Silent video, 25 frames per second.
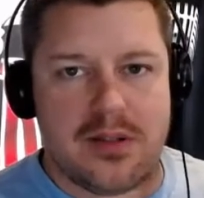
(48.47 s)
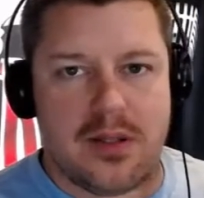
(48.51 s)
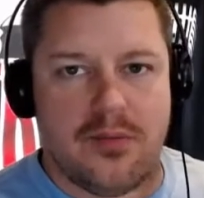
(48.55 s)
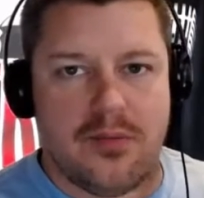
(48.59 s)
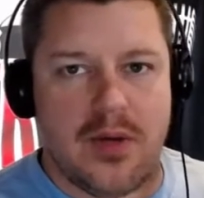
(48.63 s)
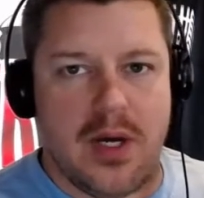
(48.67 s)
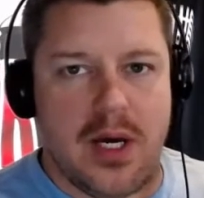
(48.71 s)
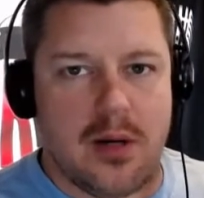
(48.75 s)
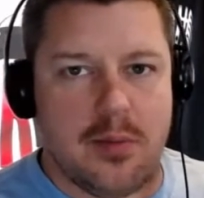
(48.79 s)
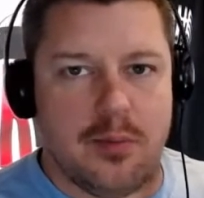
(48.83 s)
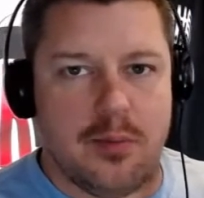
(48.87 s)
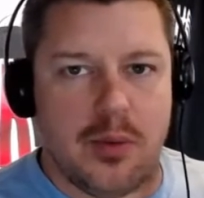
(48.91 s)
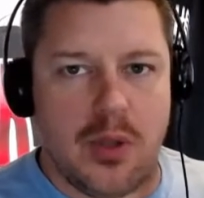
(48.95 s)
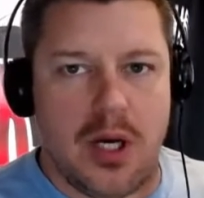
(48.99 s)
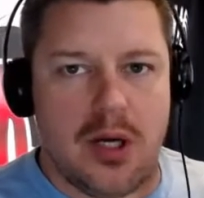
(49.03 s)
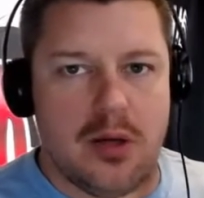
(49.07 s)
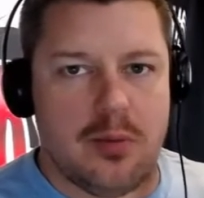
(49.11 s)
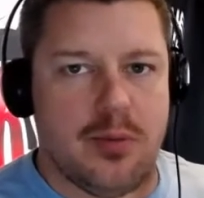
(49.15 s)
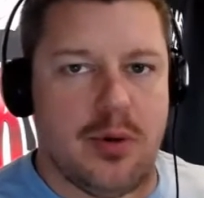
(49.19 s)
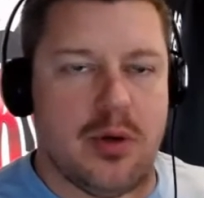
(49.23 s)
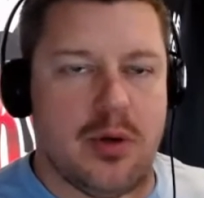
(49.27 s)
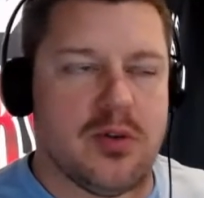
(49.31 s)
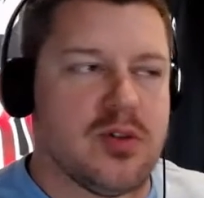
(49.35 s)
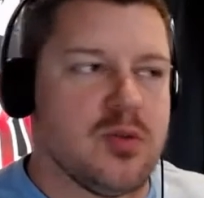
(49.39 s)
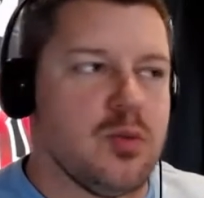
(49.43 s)
I've got a blog
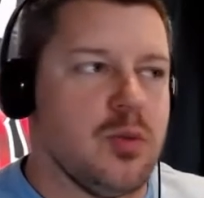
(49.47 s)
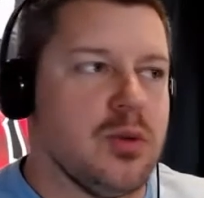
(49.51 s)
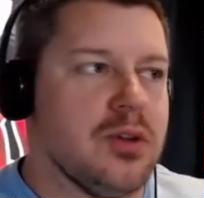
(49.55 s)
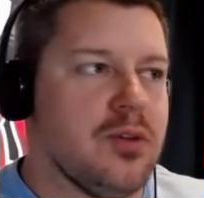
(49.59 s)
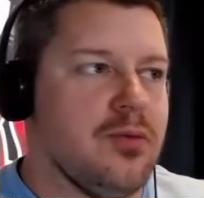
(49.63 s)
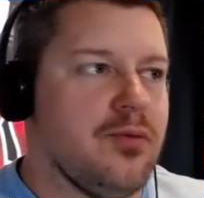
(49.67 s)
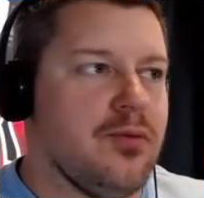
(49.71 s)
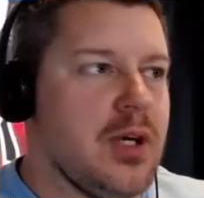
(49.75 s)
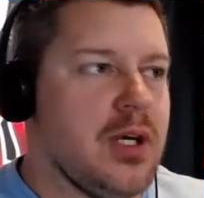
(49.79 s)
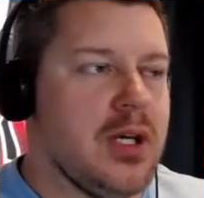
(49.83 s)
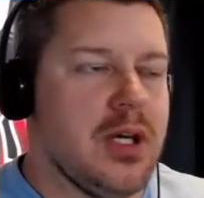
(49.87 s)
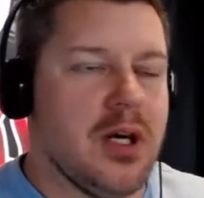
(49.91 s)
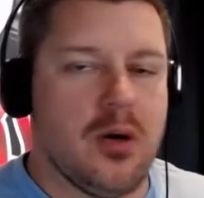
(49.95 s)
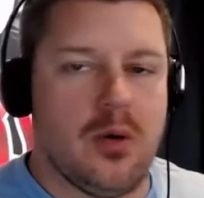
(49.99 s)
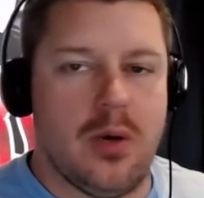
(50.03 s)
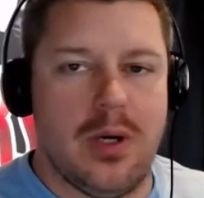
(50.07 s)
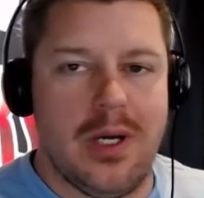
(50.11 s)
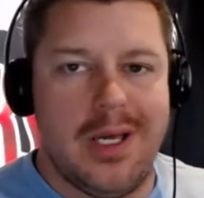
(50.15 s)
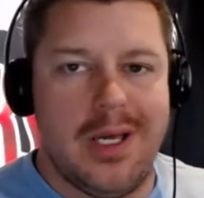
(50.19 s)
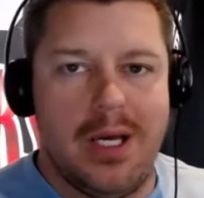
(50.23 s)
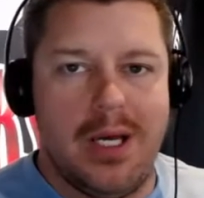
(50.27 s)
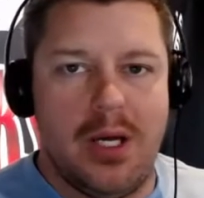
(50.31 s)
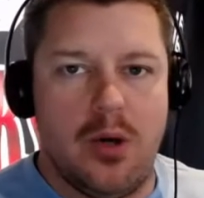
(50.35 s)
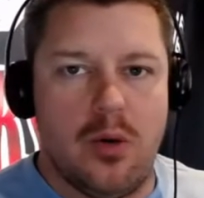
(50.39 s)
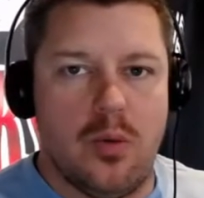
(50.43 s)
post with the video
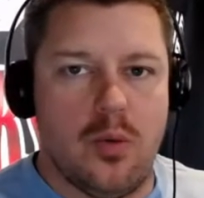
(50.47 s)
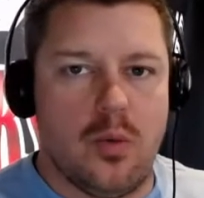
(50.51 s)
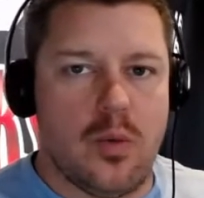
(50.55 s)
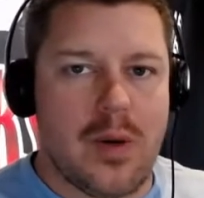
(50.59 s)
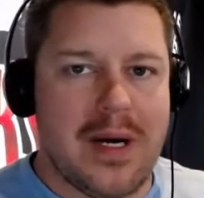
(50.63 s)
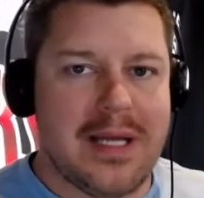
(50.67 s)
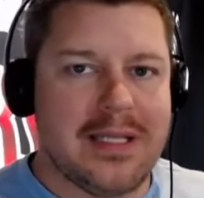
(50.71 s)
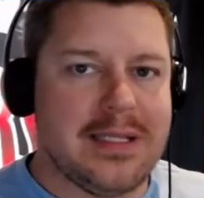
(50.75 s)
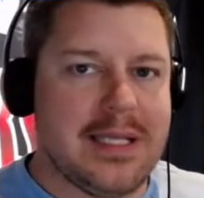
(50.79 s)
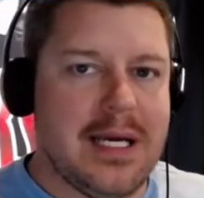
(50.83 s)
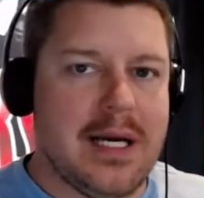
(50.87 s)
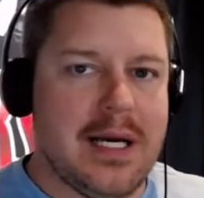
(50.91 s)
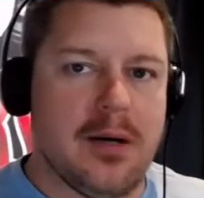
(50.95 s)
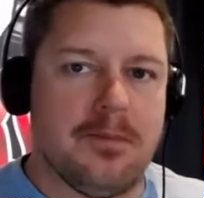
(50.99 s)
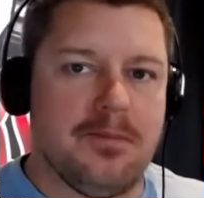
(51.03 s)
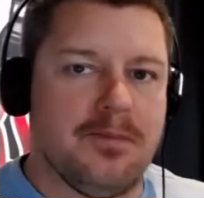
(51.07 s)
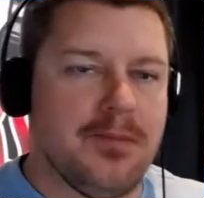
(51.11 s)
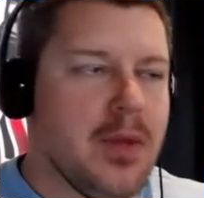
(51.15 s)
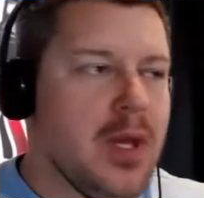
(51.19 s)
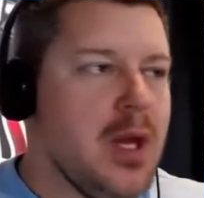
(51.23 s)
right there.